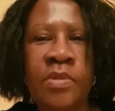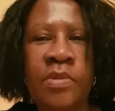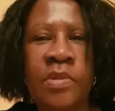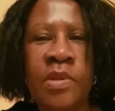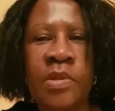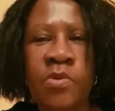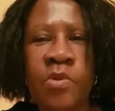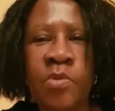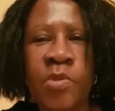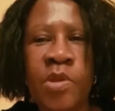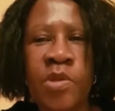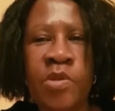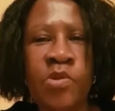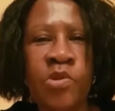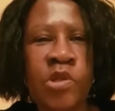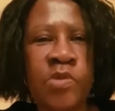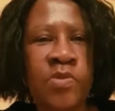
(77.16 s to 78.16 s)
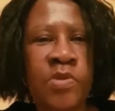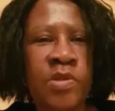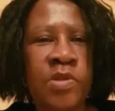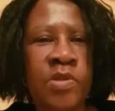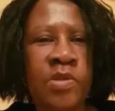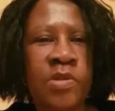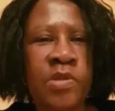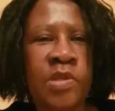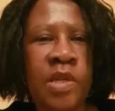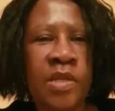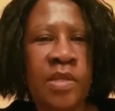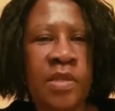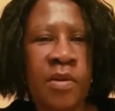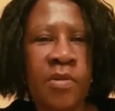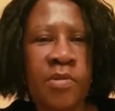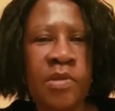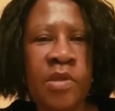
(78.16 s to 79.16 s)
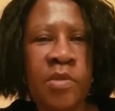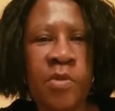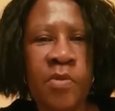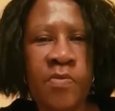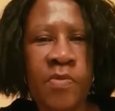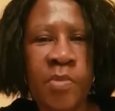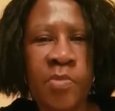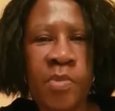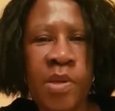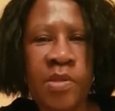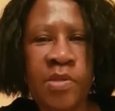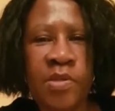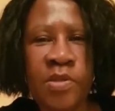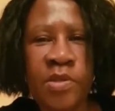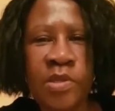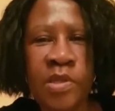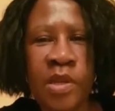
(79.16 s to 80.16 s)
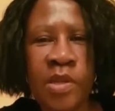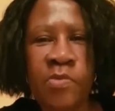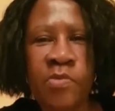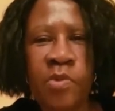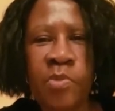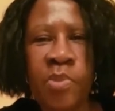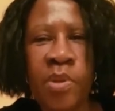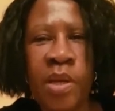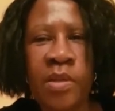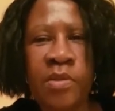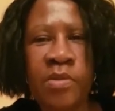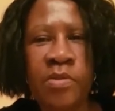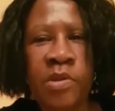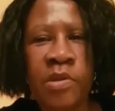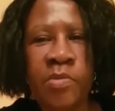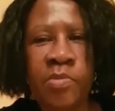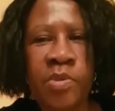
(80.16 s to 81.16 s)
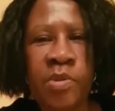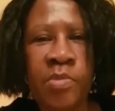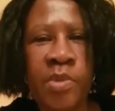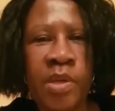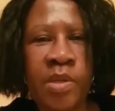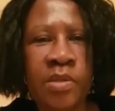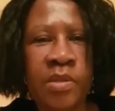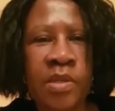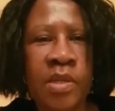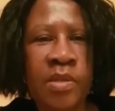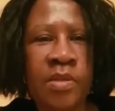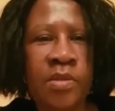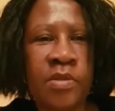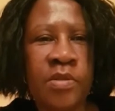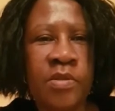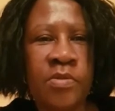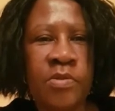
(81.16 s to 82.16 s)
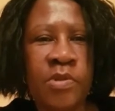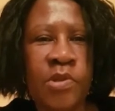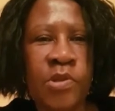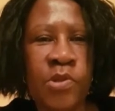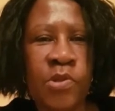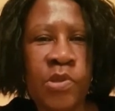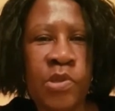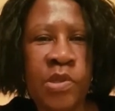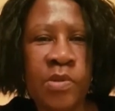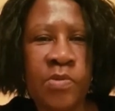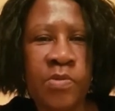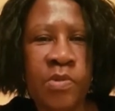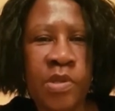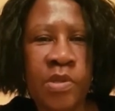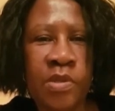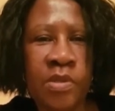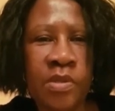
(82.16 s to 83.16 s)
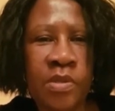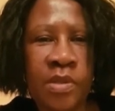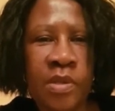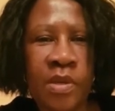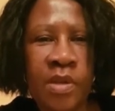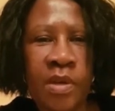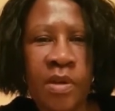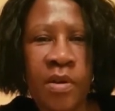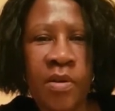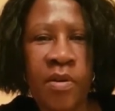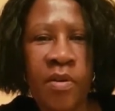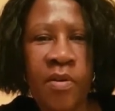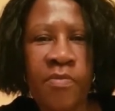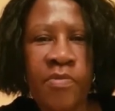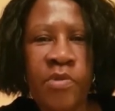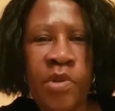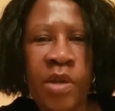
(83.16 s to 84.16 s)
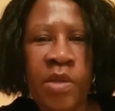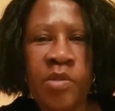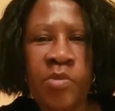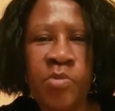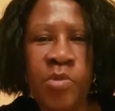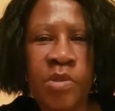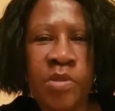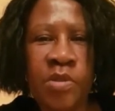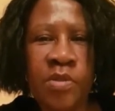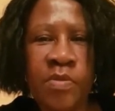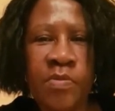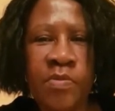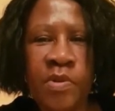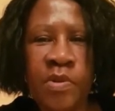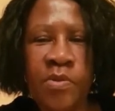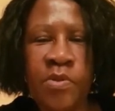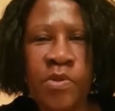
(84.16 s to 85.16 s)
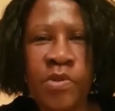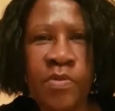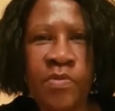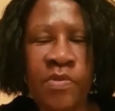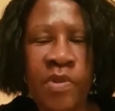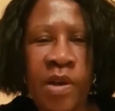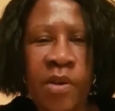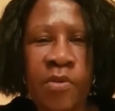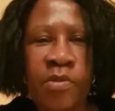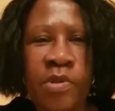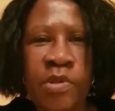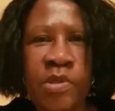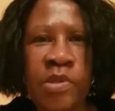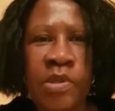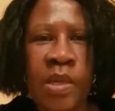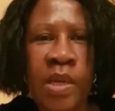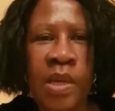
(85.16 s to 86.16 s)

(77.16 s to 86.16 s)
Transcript: it would be useful to set out some of the measures that we plan to implement to reduce the risk of transmission of coronavirus.